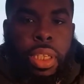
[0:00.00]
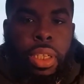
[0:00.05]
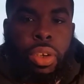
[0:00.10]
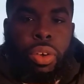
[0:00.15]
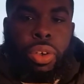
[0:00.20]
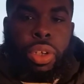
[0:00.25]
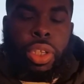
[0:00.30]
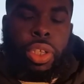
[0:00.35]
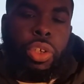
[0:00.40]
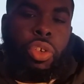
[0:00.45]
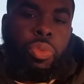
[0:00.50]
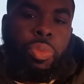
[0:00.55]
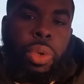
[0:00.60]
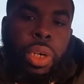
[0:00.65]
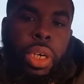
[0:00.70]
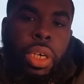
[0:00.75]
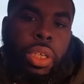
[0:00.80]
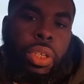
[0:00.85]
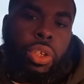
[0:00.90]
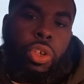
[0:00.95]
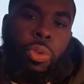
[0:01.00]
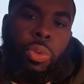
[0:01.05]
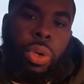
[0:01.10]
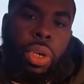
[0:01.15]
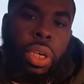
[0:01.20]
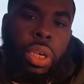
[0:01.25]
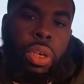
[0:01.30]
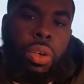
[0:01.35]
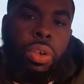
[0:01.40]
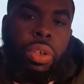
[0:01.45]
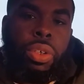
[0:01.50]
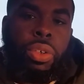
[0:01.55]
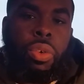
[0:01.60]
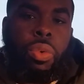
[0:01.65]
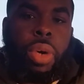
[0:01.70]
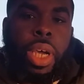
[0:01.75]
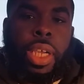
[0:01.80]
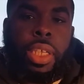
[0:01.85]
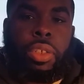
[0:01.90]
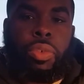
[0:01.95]
can go to Cuba, Cuba can go to
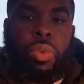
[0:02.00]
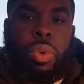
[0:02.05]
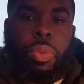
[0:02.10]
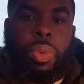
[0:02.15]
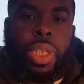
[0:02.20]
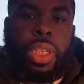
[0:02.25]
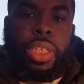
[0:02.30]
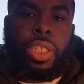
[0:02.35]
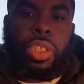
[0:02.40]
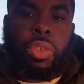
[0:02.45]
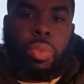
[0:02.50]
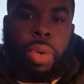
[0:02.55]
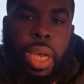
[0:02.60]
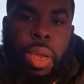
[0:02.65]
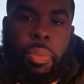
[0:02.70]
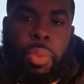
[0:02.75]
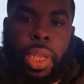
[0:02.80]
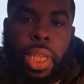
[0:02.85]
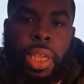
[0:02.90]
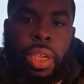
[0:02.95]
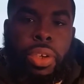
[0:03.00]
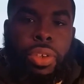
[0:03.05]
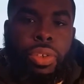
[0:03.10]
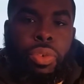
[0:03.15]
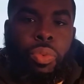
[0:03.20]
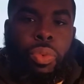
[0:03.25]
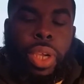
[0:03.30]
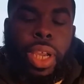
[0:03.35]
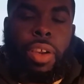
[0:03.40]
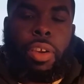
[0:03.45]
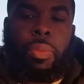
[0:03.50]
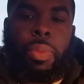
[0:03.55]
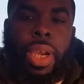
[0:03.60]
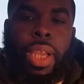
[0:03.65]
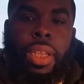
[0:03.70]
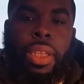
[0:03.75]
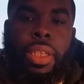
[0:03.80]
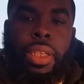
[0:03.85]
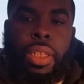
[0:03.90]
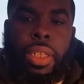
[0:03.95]
U.S., where we can swap players, where
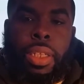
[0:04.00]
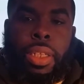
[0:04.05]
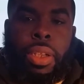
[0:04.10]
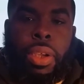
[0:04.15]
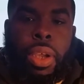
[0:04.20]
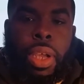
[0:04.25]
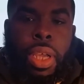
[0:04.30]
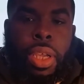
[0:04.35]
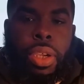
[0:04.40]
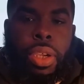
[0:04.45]
everybody can,